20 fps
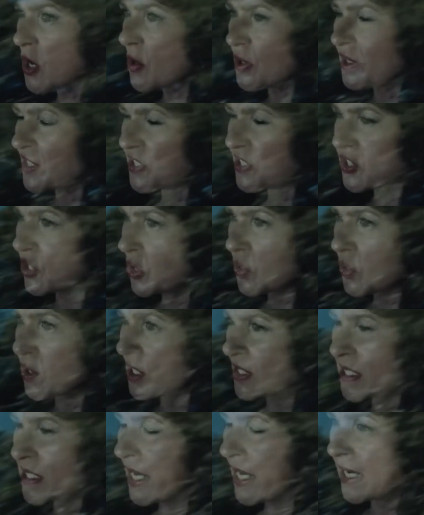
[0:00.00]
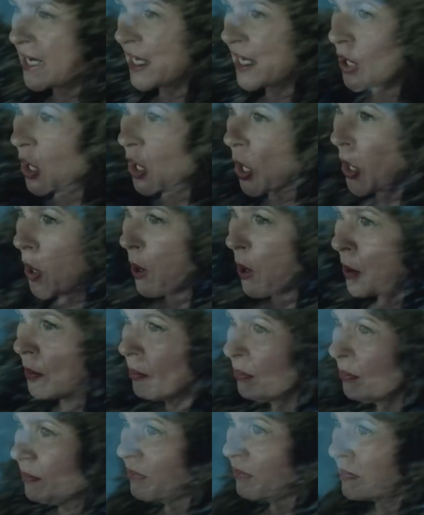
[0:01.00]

In the car, Dinah expresses